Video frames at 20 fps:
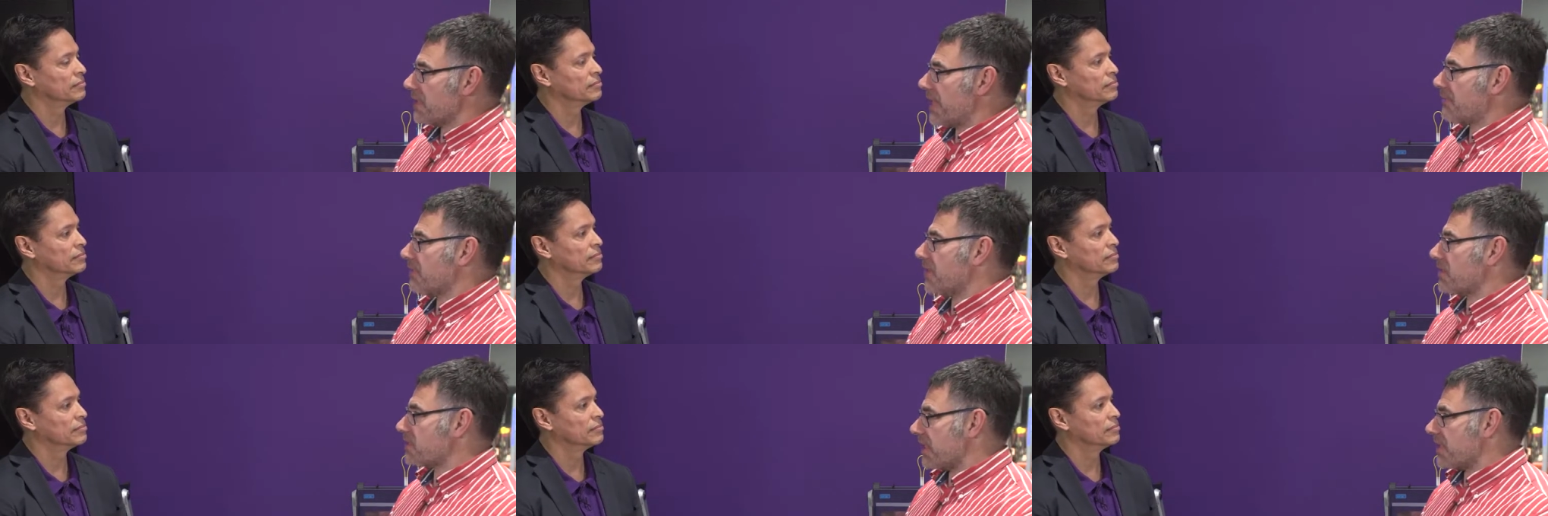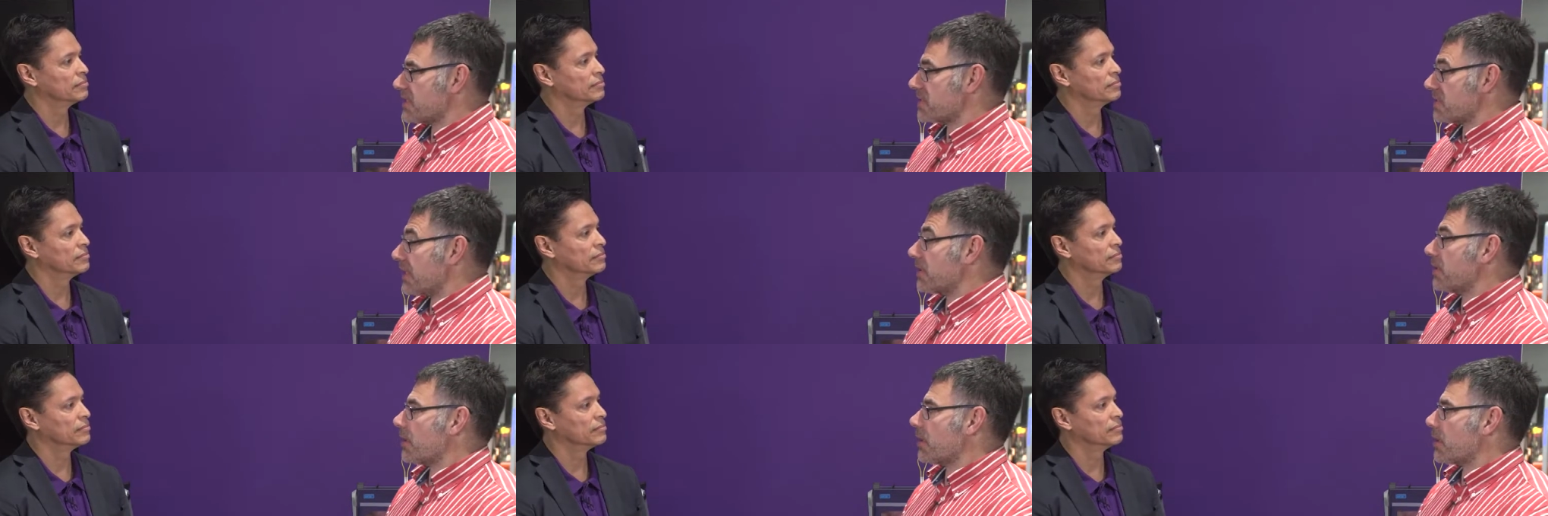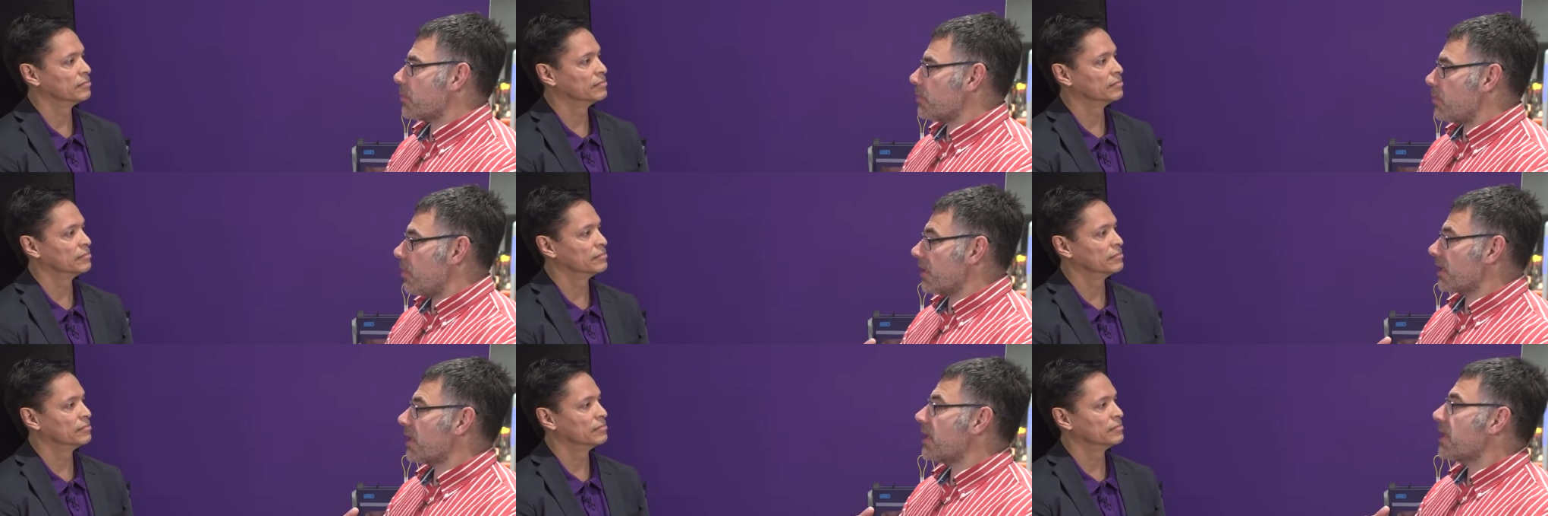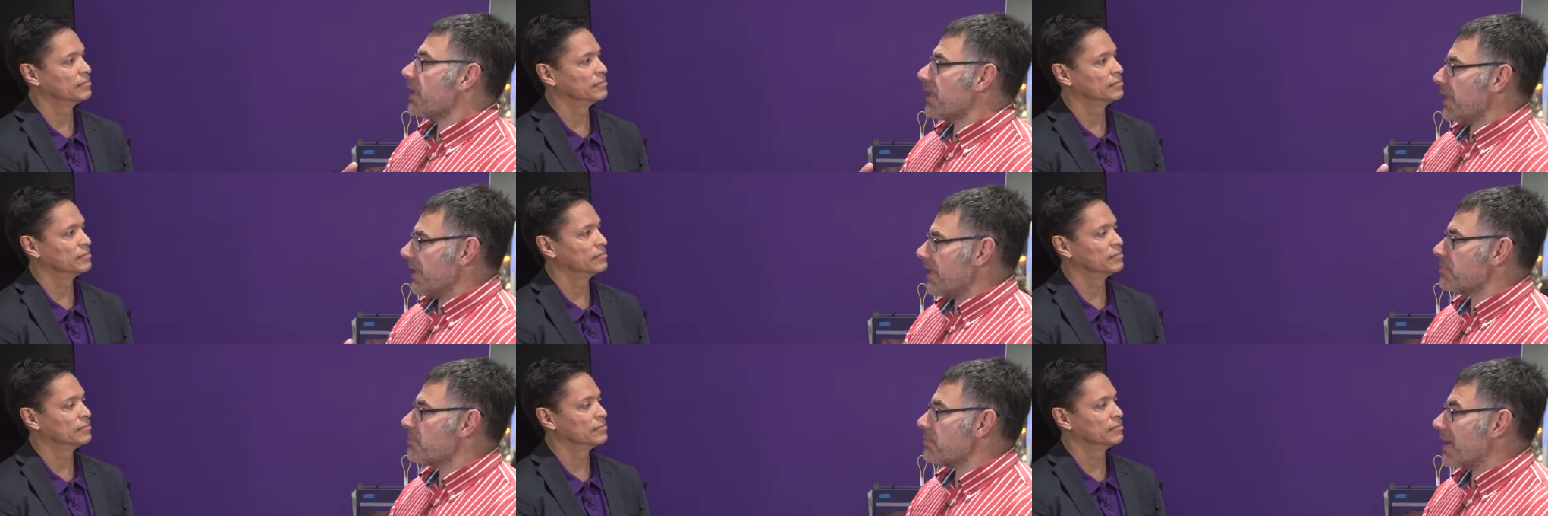Speaker 1: have in a test set that can work
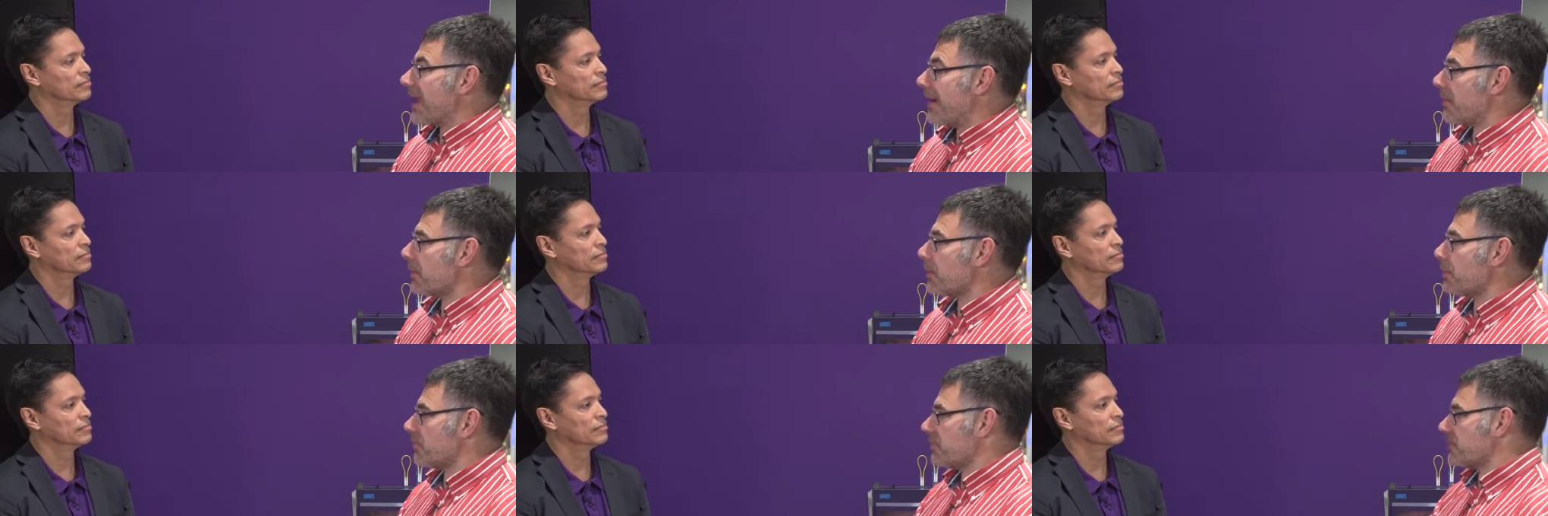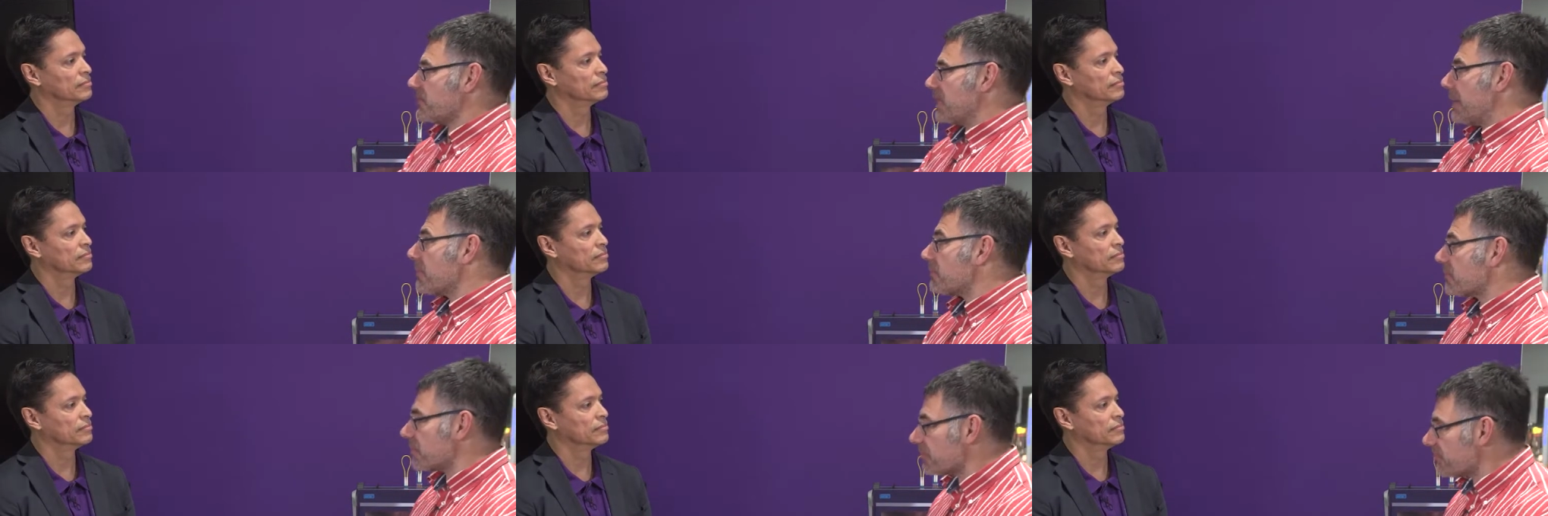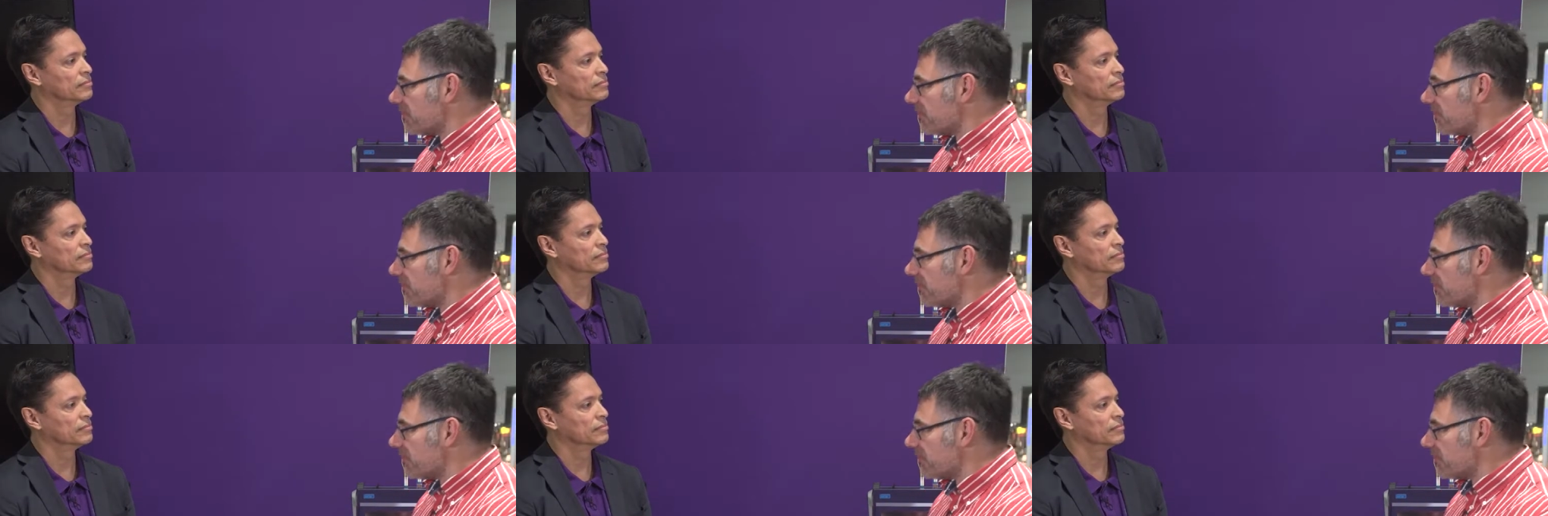in parallel with the depth of